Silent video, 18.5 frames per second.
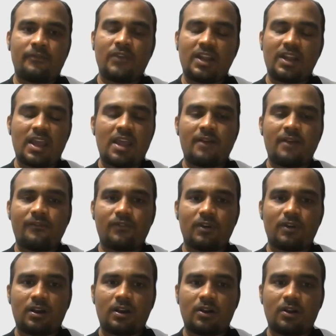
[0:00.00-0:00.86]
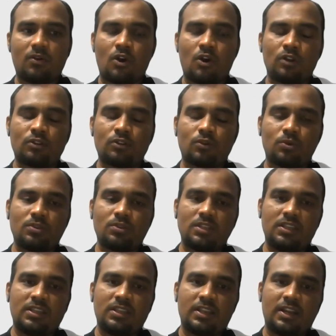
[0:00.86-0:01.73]
when I have uh, gone through
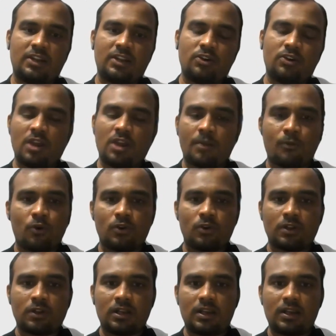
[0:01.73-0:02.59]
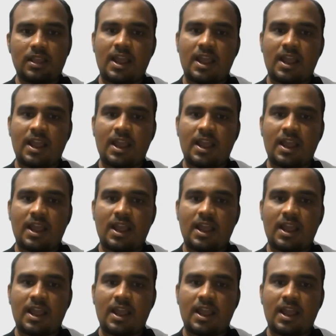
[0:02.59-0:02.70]
the EdYoda portal,